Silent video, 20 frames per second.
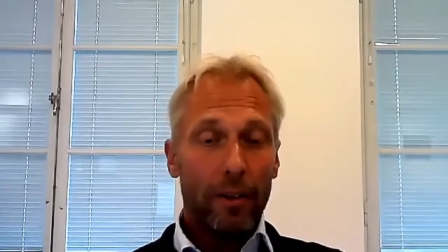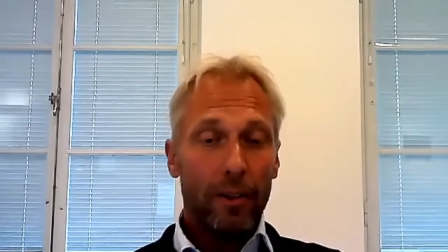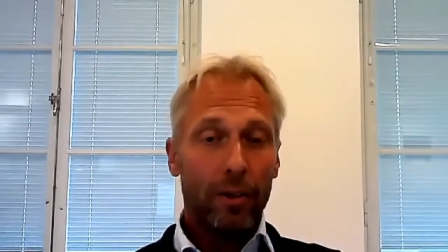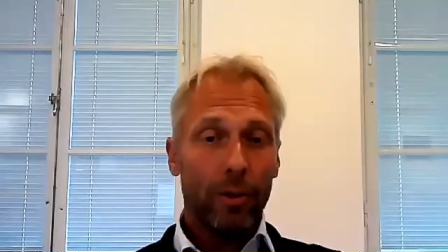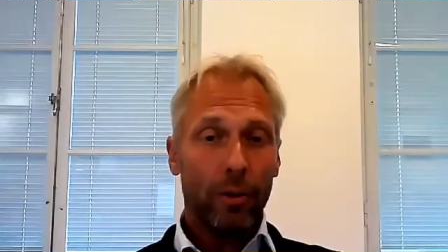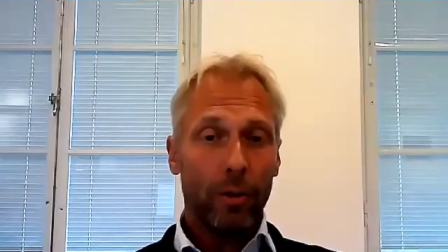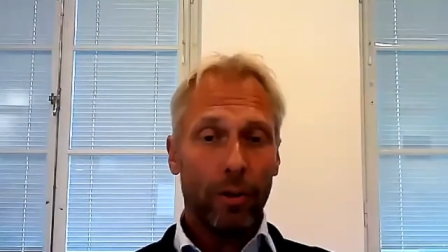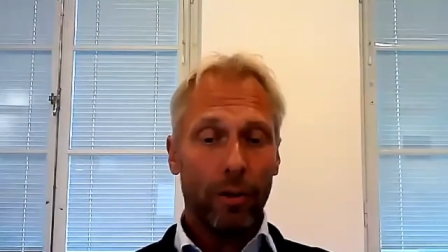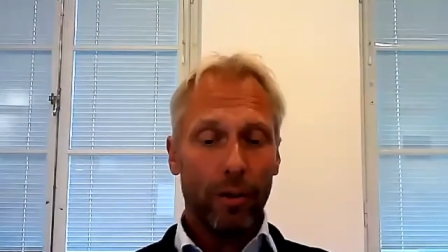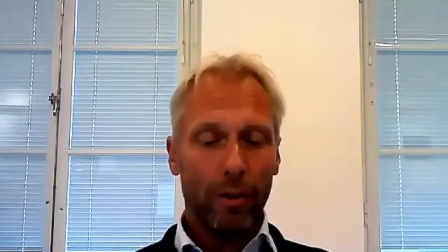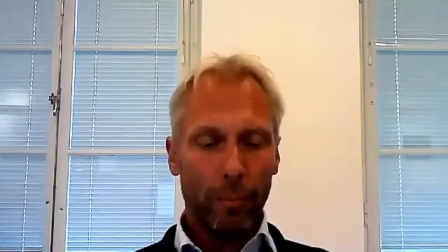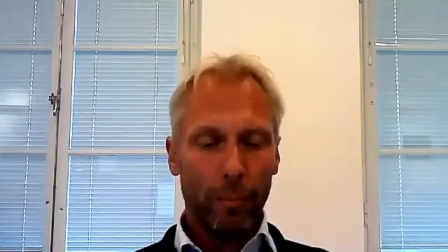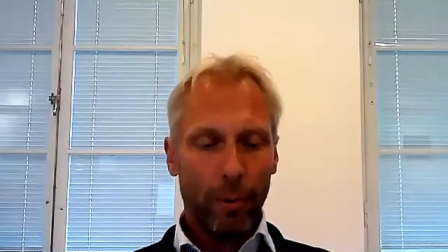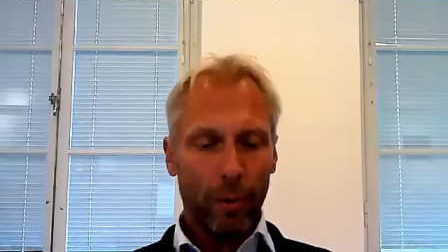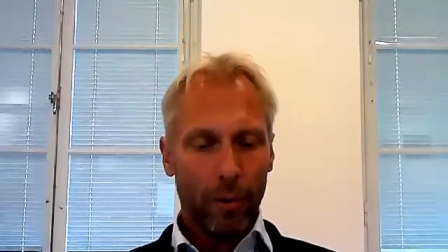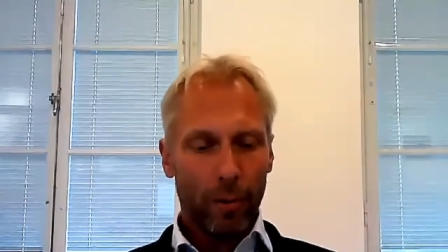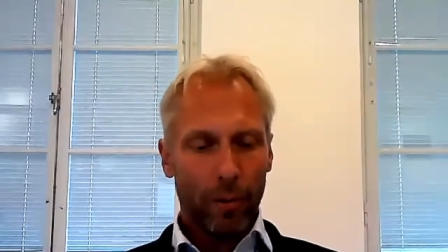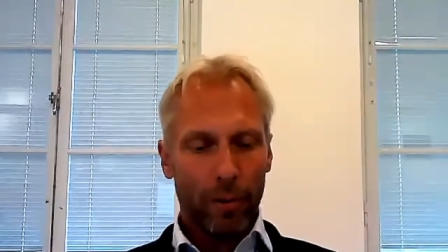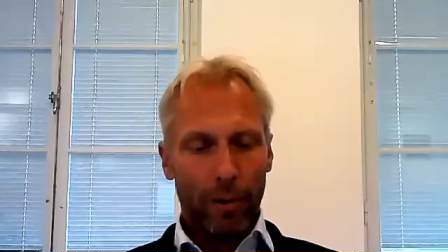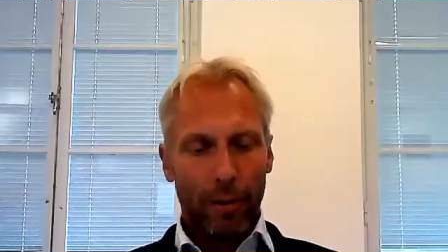sure. Now,
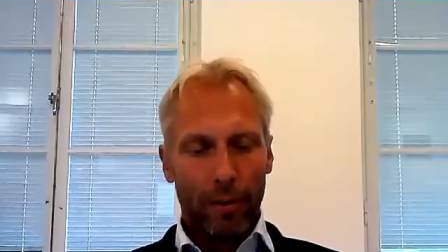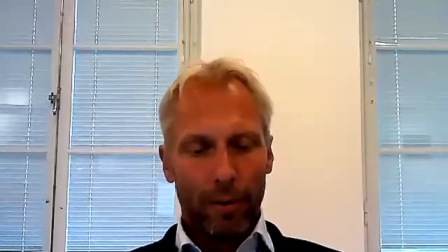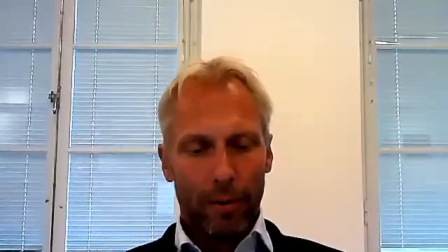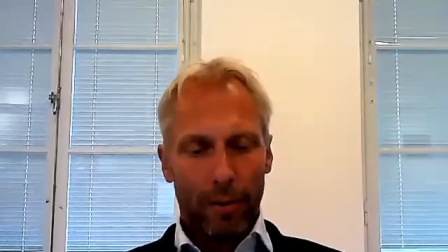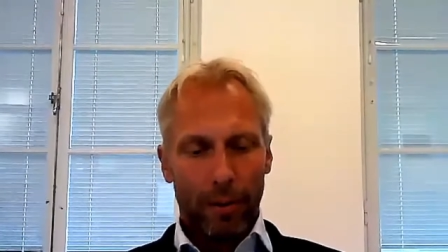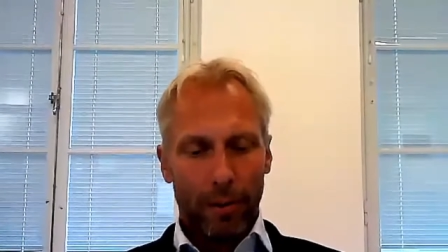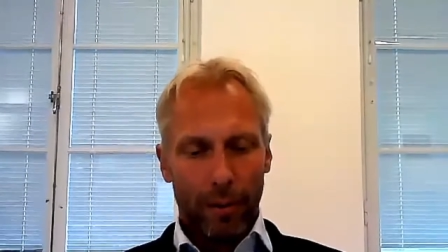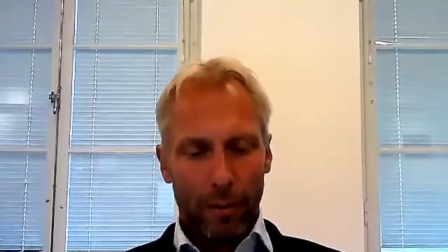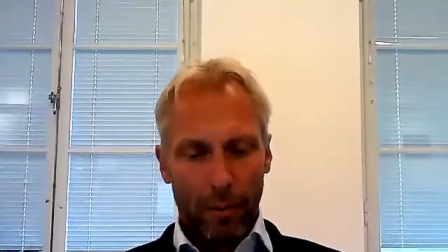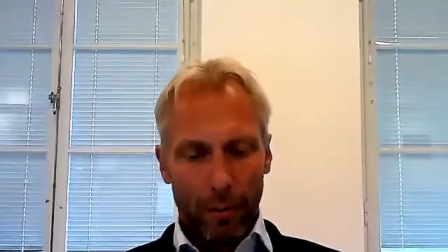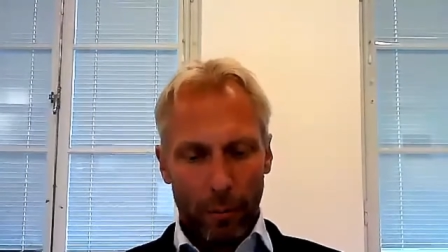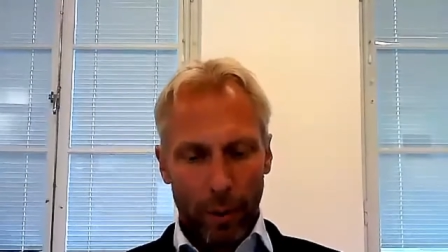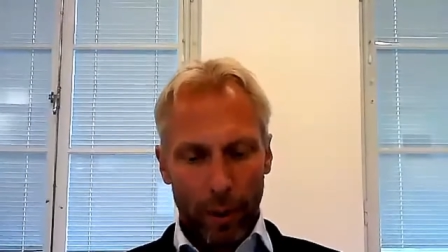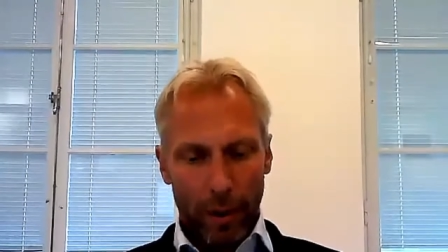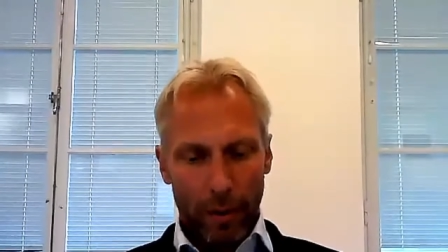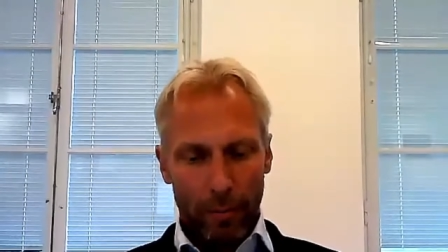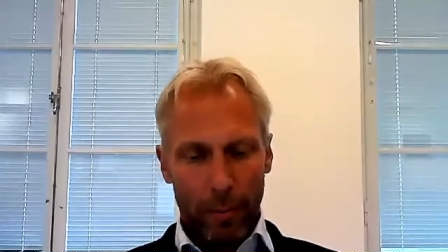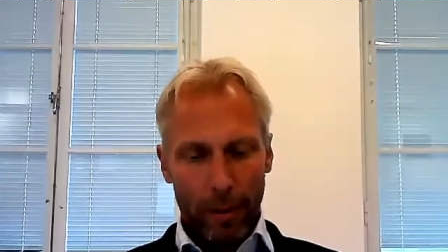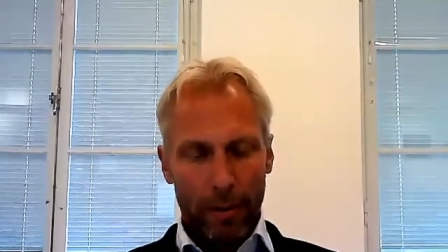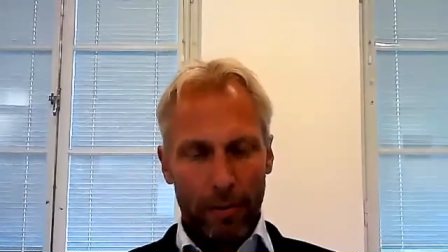Procuritas, uh, we
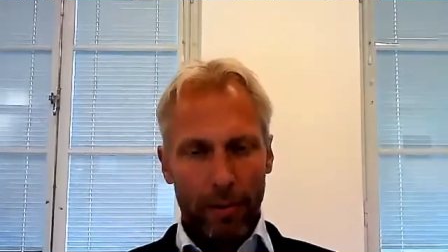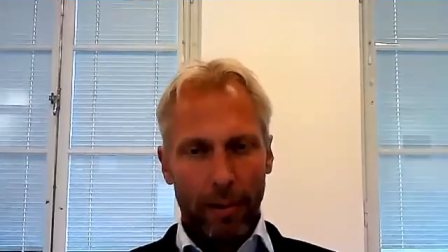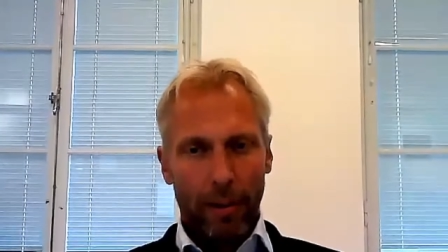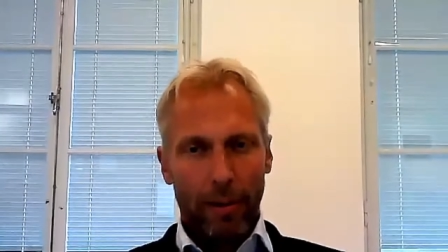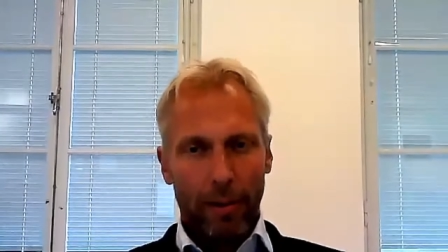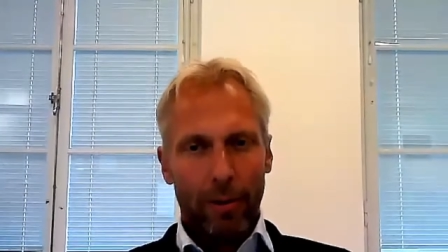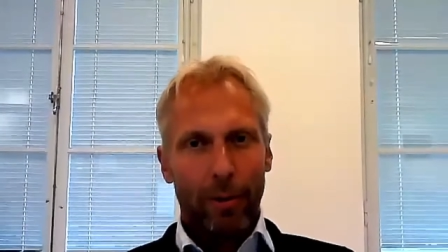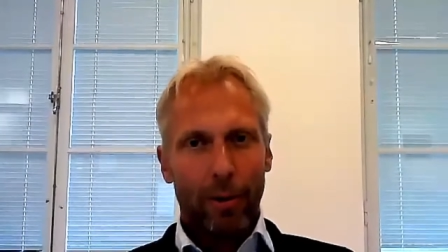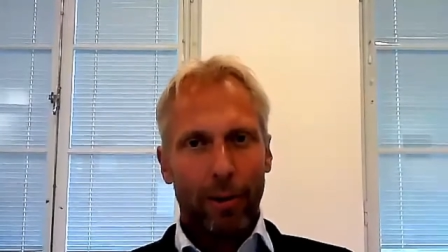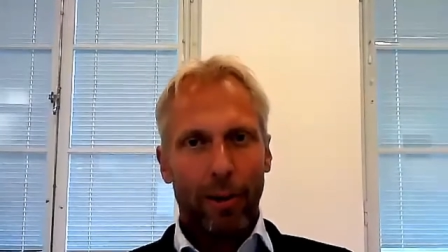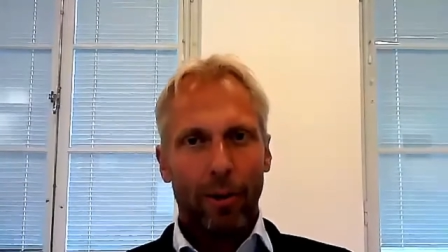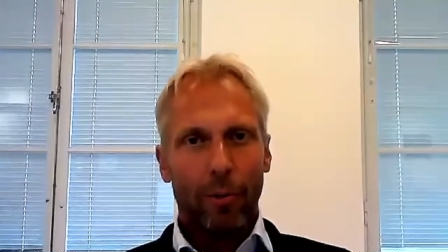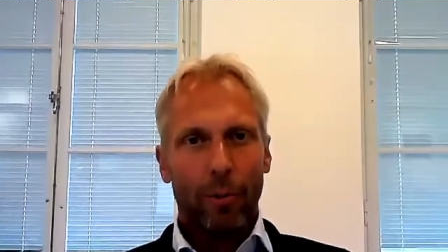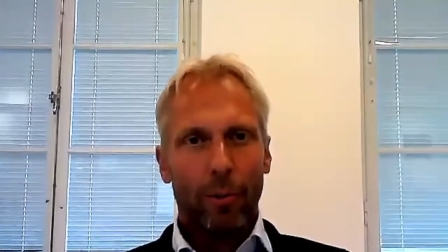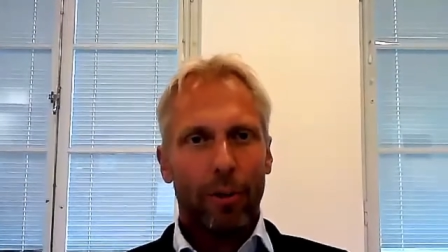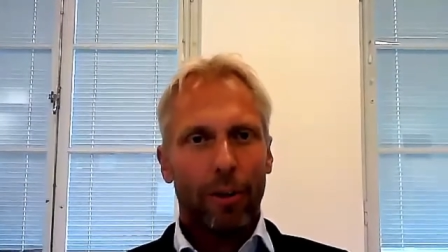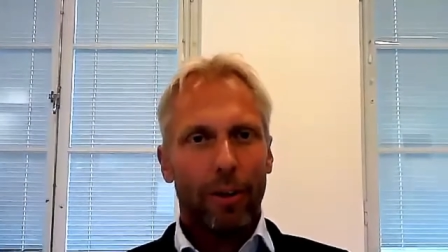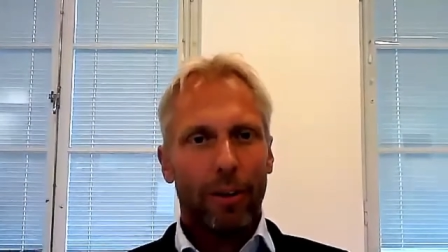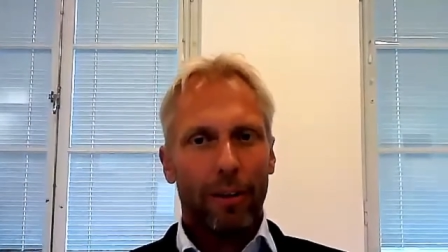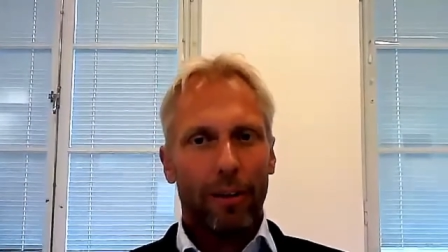have basically
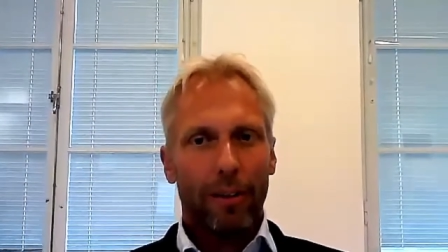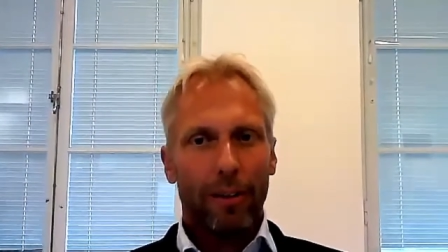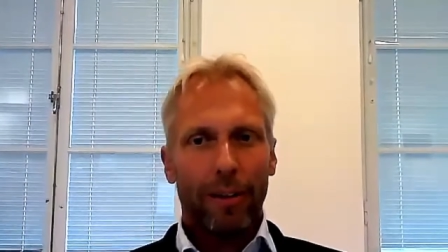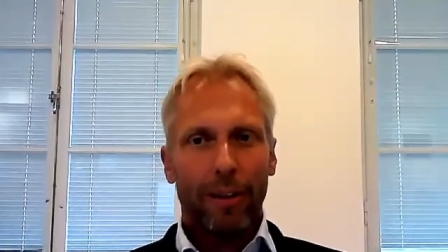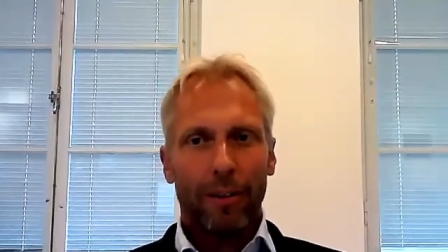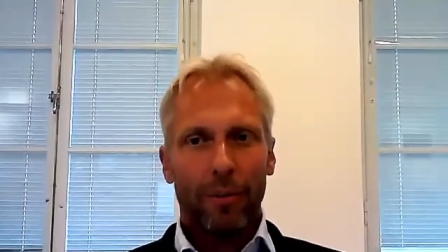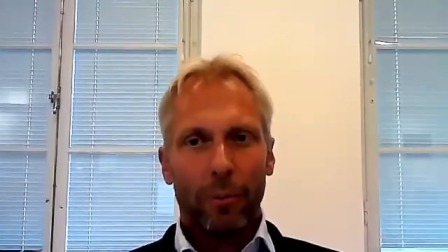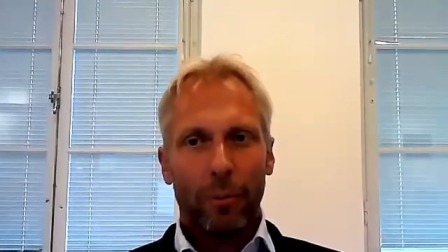concluded that